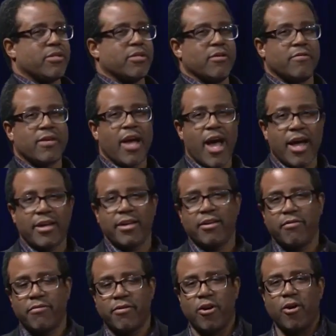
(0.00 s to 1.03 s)
purpose of
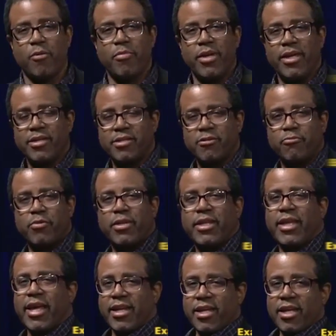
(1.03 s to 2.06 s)
cognitive therapy is to
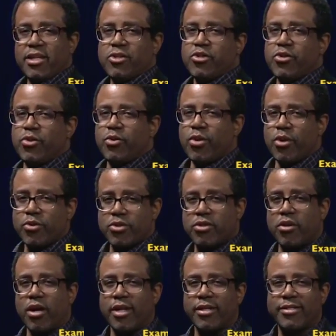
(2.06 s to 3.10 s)
really get into
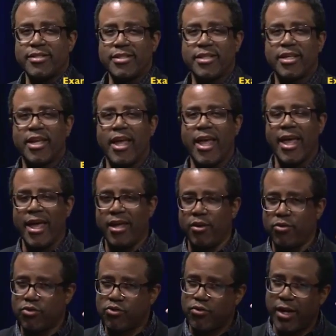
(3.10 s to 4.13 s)
those thoughts
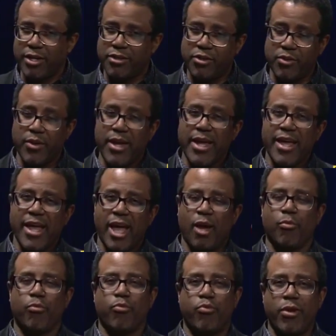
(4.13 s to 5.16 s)
and try to
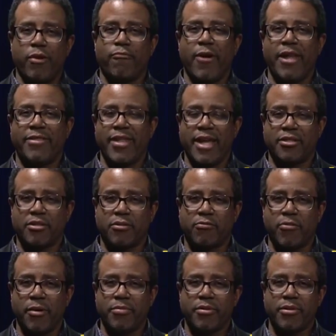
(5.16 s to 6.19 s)
help rewrite
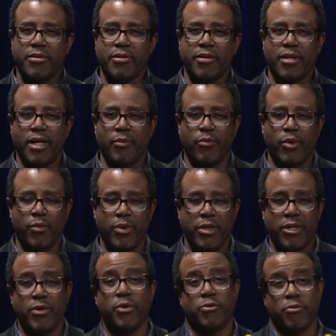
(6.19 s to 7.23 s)
that script. And
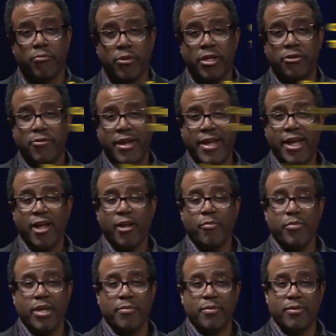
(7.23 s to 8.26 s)
what we do is we really try to
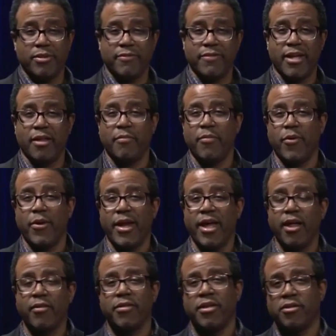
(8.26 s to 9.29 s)
help people develop
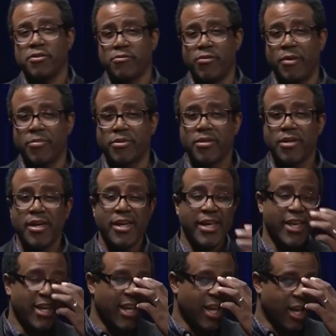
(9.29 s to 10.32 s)
more healthy scripts
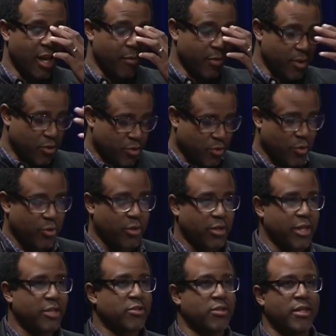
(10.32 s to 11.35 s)

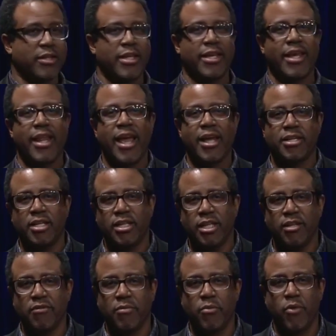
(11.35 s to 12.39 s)
internally so that they can
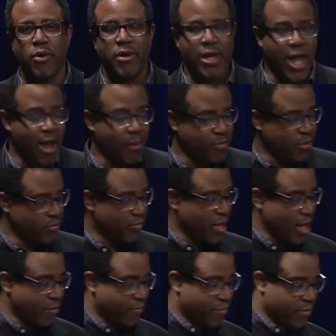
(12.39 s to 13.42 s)
actually live a more
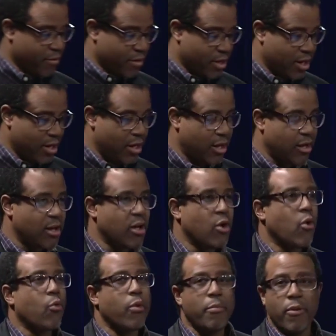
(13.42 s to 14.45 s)
adaptive life.
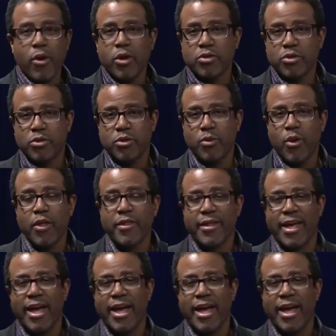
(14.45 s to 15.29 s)
We may also do